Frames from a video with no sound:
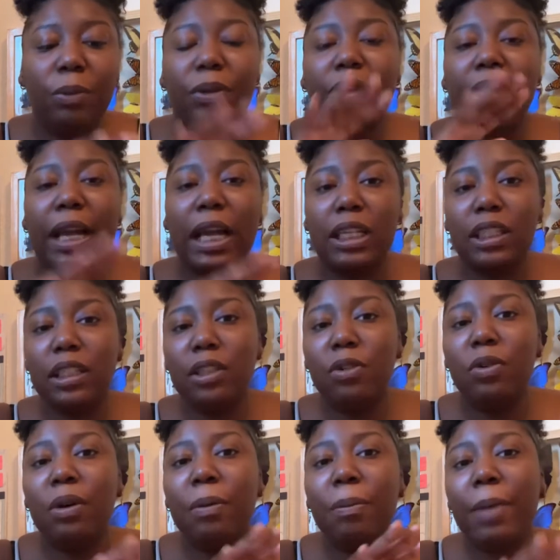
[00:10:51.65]
You're actually
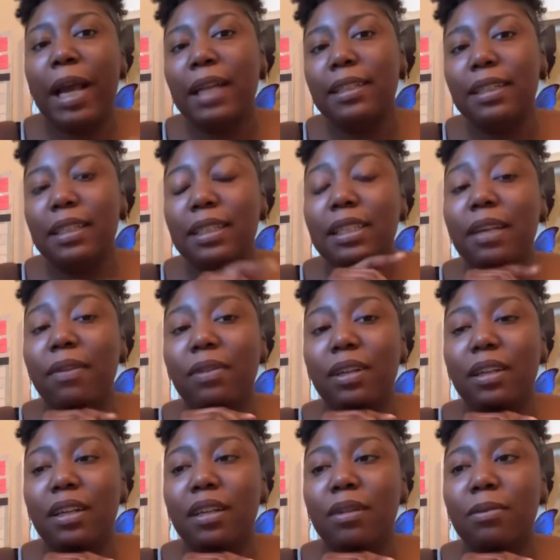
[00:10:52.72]
going back to the Seven
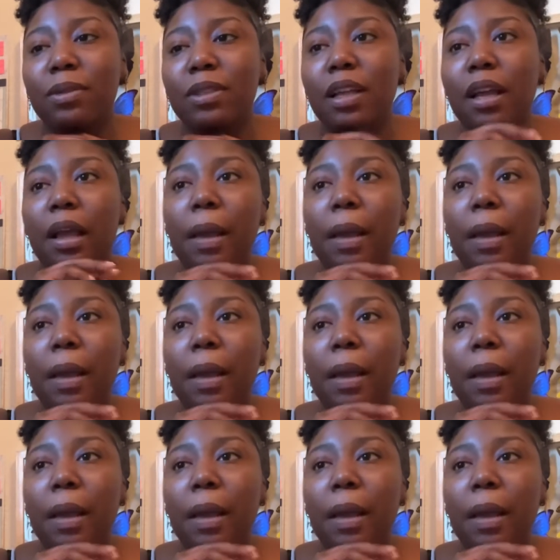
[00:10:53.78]
of Cups,